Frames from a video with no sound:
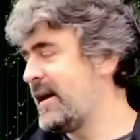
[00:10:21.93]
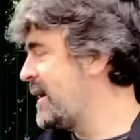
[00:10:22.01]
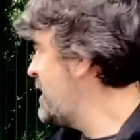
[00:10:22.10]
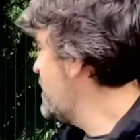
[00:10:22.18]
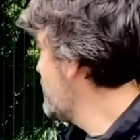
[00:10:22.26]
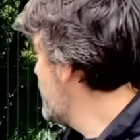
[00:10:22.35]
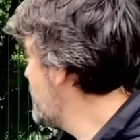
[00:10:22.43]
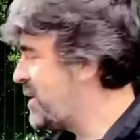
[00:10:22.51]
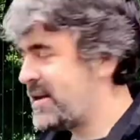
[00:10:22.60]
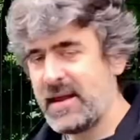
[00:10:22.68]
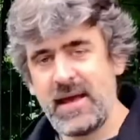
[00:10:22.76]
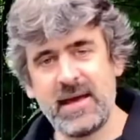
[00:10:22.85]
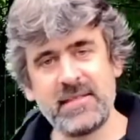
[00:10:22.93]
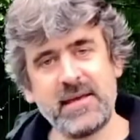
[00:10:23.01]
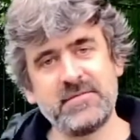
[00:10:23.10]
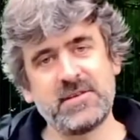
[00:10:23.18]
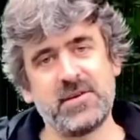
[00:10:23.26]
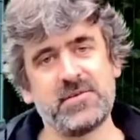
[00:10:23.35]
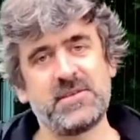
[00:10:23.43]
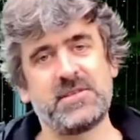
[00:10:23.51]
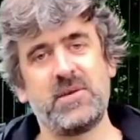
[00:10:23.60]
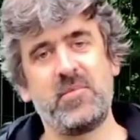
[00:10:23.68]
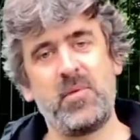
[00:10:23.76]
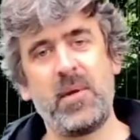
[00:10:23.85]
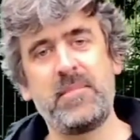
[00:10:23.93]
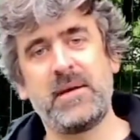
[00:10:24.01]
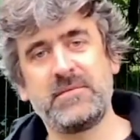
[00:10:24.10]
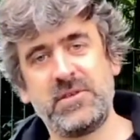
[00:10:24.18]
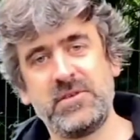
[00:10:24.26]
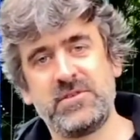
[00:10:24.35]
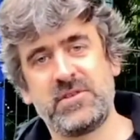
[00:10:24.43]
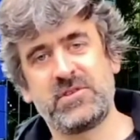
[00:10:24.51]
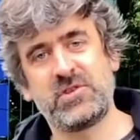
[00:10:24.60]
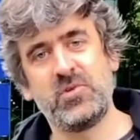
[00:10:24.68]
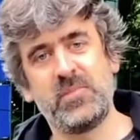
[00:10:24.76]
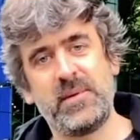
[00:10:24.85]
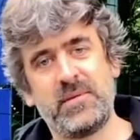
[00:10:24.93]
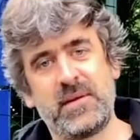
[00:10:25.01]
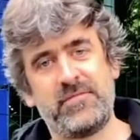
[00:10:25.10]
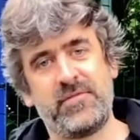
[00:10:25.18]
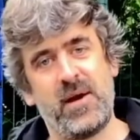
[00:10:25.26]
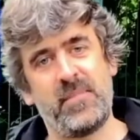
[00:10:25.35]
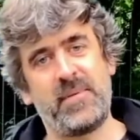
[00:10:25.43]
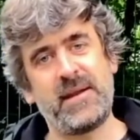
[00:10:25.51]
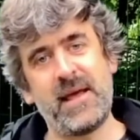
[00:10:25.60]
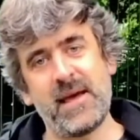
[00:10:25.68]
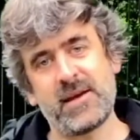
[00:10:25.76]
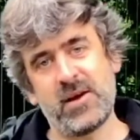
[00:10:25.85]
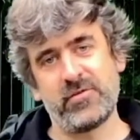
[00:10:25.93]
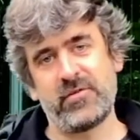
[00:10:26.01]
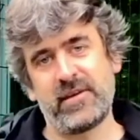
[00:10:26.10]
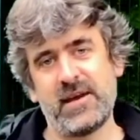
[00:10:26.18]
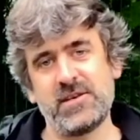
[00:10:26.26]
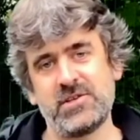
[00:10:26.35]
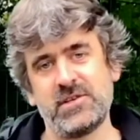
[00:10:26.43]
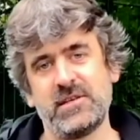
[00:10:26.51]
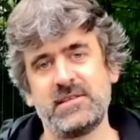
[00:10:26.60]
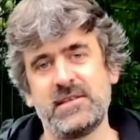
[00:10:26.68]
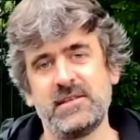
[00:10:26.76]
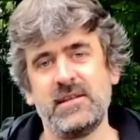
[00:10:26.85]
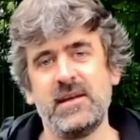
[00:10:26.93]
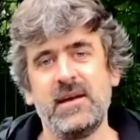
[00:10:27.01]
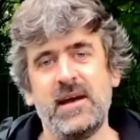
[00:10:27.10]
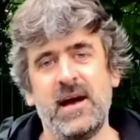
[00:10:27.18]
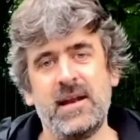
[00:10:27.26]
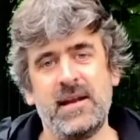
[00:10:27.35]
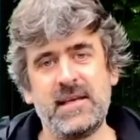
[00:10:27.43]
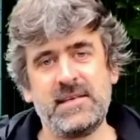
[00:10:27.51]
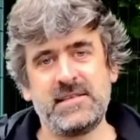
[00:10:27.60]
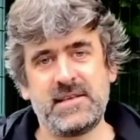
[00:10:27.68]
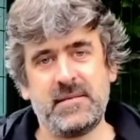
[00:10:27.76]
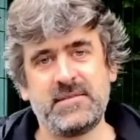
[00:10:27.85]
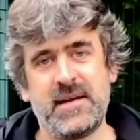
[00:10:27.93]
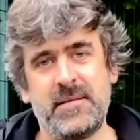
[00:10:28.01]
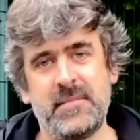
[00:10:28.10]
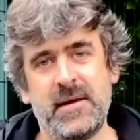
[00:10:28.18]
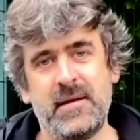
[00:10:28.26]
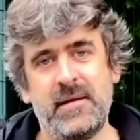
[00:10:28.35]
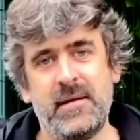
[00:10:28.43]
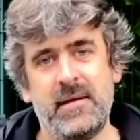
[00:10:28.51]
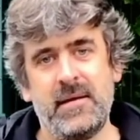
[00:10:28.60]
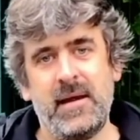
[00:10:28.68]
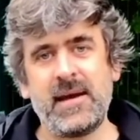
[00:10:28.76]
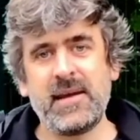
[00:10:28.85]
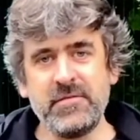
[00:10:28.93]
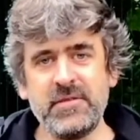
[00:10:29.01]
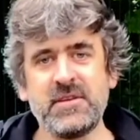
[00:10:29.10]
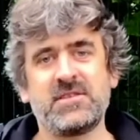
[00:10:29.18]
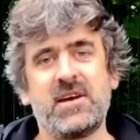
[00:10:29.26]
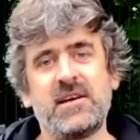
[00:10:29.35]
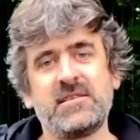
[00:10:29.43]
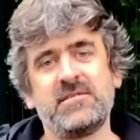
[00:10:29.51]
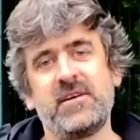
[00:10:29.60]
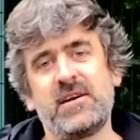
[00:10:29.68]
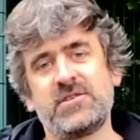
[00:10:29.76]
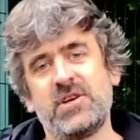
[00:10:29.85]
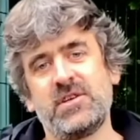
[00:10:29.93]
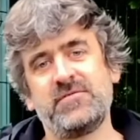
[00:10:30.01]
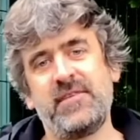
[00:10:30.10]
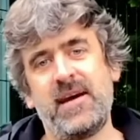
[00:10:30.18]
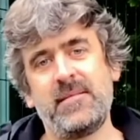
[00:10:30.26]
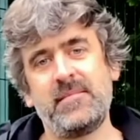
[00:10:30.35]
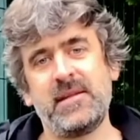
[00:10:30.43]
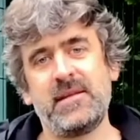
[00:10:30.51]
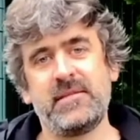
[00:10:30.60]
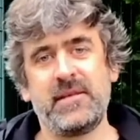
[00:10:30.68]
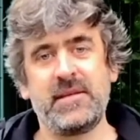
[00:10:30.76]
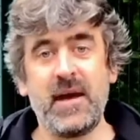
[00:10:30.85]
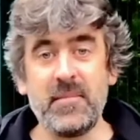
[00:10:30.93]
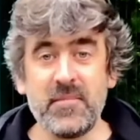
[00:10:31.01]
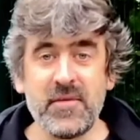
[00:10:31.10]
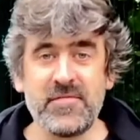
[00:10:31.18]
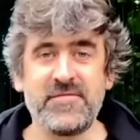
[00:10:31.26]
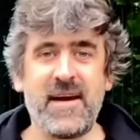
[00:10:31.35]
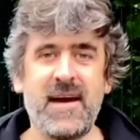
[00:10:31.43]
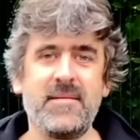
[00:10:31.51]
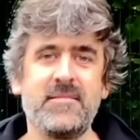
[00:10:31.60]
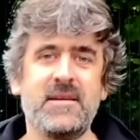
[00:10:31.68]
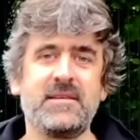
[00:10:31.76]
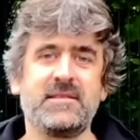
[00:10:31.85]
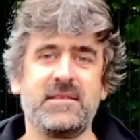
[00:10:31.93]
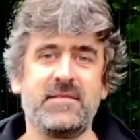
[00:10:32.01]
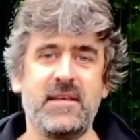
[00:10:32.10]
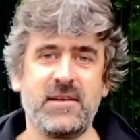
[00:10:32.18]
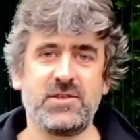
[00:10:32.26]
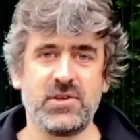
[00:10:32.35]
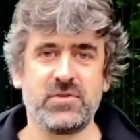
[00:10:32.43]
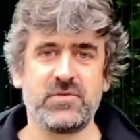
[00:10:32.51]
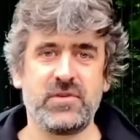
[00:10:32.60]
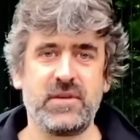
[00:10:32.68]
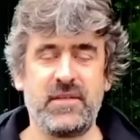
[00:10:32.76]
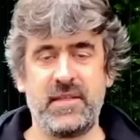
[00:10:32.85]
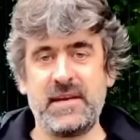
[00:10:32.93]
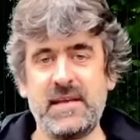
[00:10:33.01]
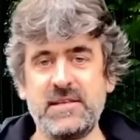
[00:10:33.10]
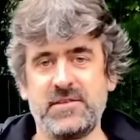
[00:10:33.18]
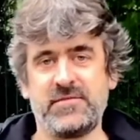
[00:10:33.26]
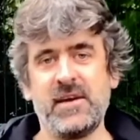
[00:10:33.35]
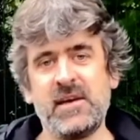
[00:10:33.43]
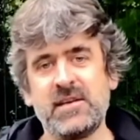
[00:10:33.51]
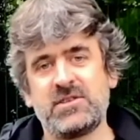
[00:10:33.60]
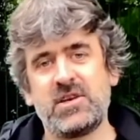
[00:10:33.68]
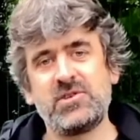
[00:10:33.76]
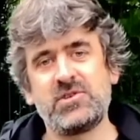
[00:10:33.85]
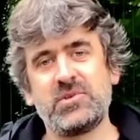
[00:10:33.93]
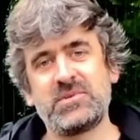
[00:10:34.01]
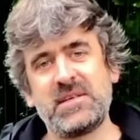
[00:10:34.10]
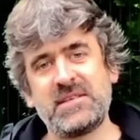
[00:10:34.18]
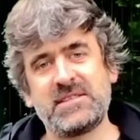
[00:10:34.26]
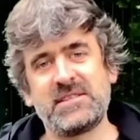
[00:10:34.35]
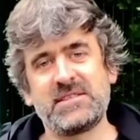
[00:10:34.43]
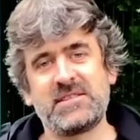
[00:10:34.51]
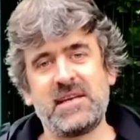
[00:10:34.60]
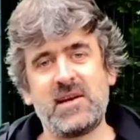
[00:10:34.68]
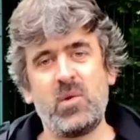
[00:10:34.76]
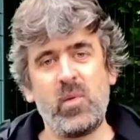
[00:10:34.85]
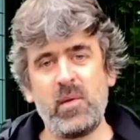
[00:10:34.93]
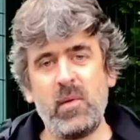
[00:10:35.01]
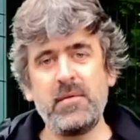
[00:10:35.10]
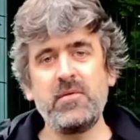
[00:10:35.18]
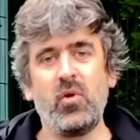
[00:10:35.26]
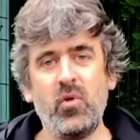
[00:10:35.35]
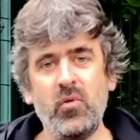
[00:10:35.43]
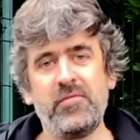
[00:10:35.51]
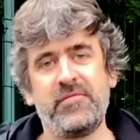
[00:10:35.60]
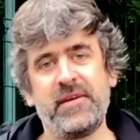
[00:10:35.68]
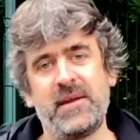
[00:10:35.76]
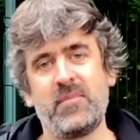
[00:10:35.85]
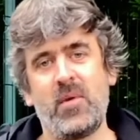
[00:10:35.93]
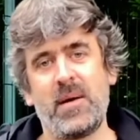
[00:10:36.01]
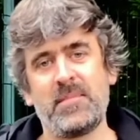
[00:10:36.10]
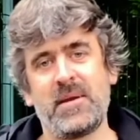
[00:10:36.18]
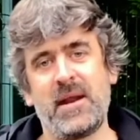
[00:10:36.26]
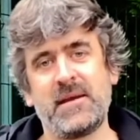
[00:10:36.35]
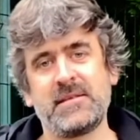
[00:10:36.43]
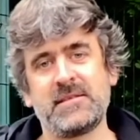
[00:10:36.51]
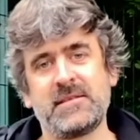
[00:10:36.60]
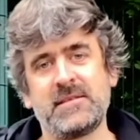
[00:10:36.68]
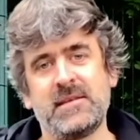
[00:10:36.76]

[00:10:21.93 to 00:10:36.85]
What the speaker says: Here at Penair, they've told us that we won't be able to use the school building for our Penair congregation until at least September. And given the size of our church family and the number of families and their children and the needs of social distancing, we won't all fit in one place.